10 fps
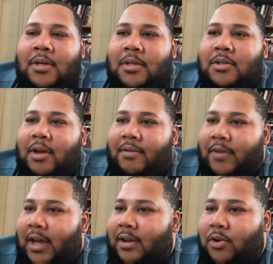So I have
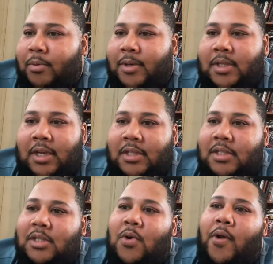like numerous things
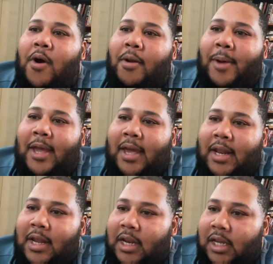that's going on in my head
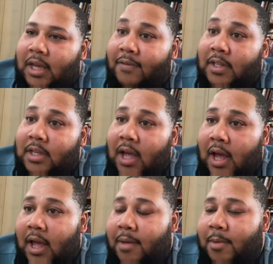at any given
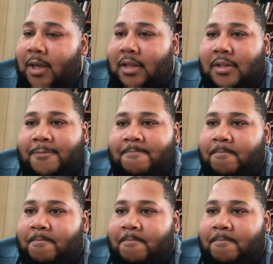time, and